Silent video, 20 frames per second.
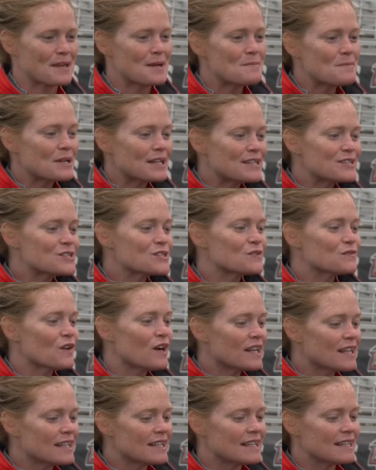But it's just
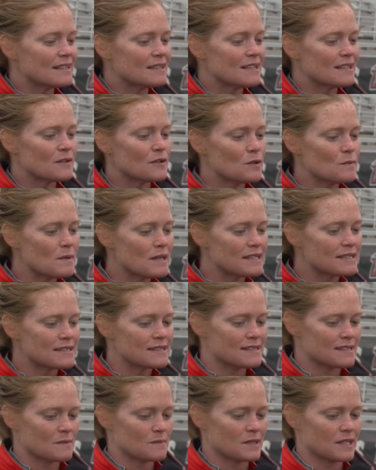fun, and it, you know, it makes
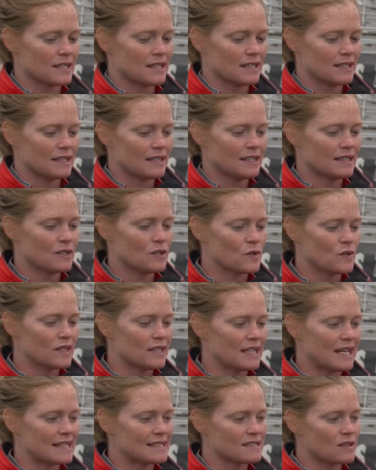it something, you know,
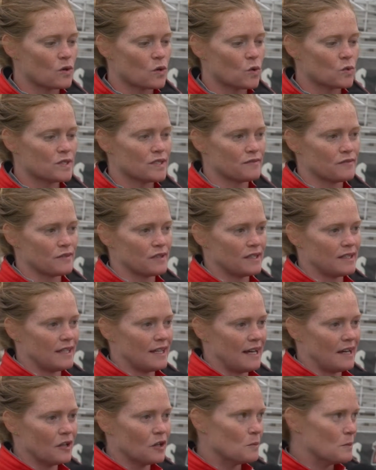that's a whole different
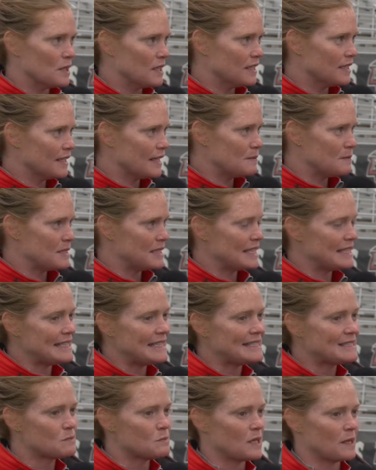element. I mean, they
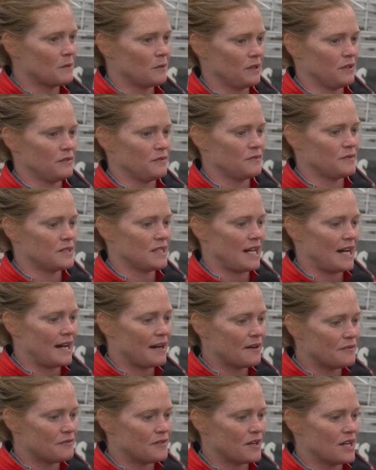need to be able to
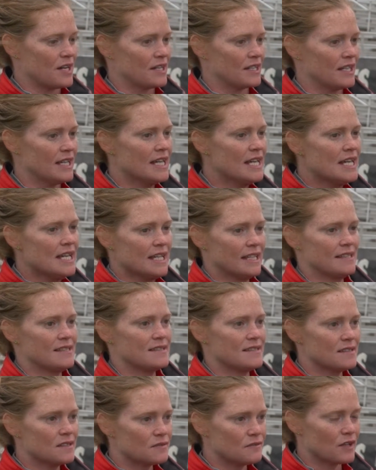have fun and
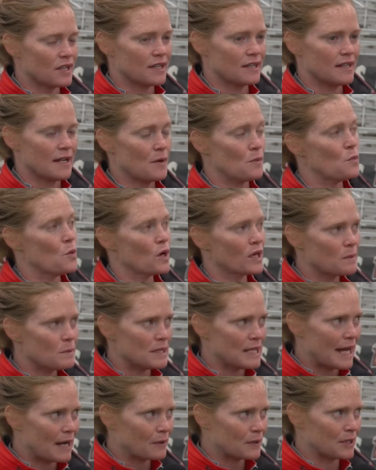see the fun and want to be
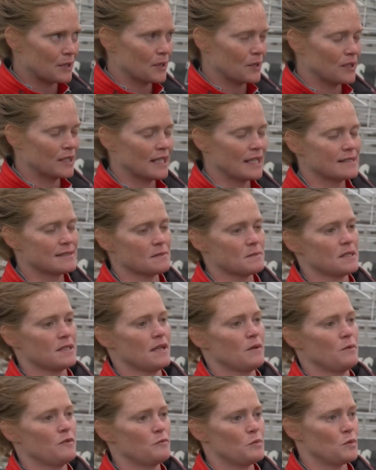out here, and that's something that
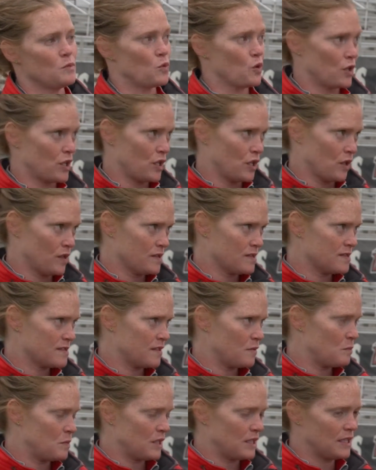we've been working on since
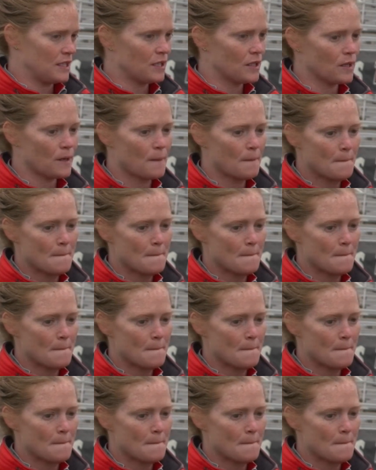I've been here.